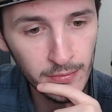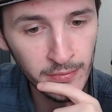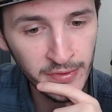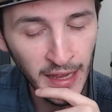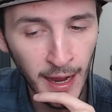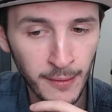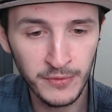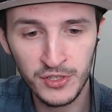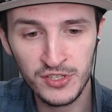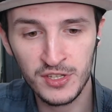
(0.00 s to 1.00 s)
Damn,
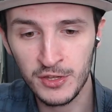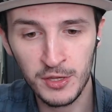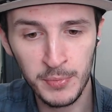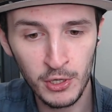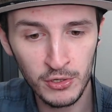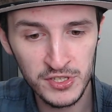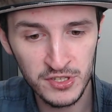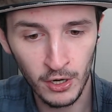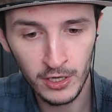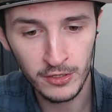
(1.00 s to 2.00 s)
just the pure
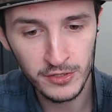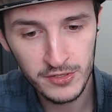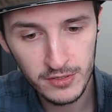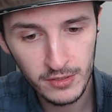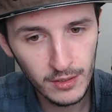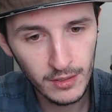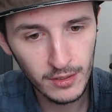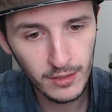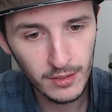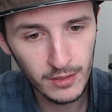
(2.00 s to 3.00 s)
silence.
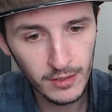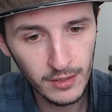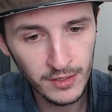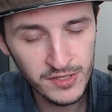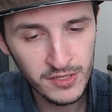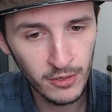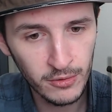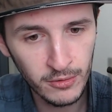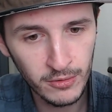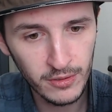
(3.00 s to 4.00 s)
It's
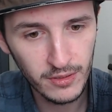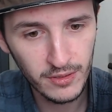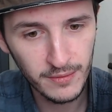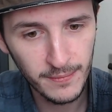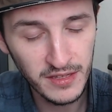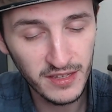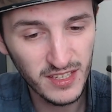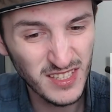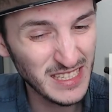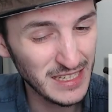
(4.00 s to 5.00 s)
so,
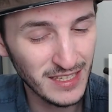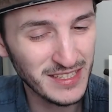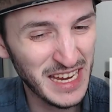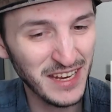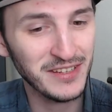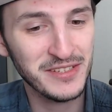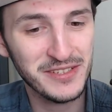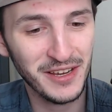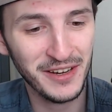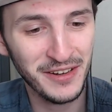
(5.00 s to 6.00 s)
it's intense.
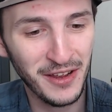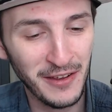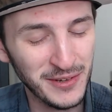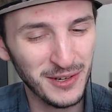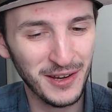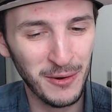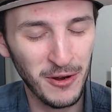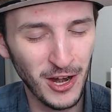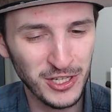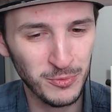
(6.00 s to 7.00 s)
I don't know. I feel like I should